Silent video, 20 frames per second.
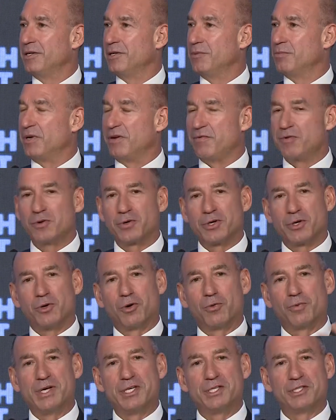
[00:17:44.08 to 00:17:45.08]
but if you look at
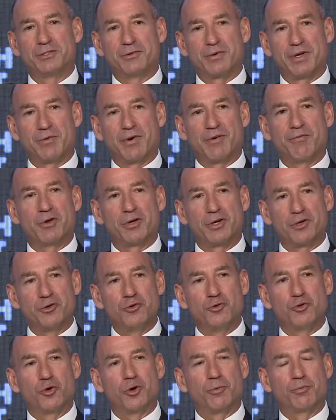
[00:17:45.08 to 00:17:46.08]
all regions around the world, if you look
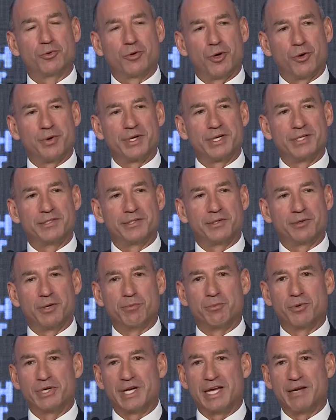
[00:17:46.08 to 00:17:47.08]
at Europe growing at
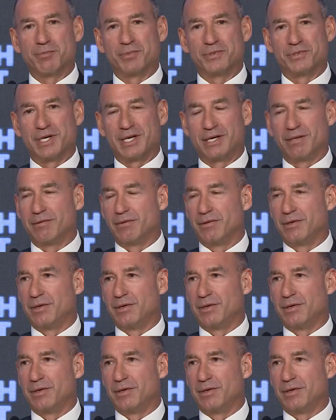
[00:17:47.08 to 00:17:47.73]
0.8%, and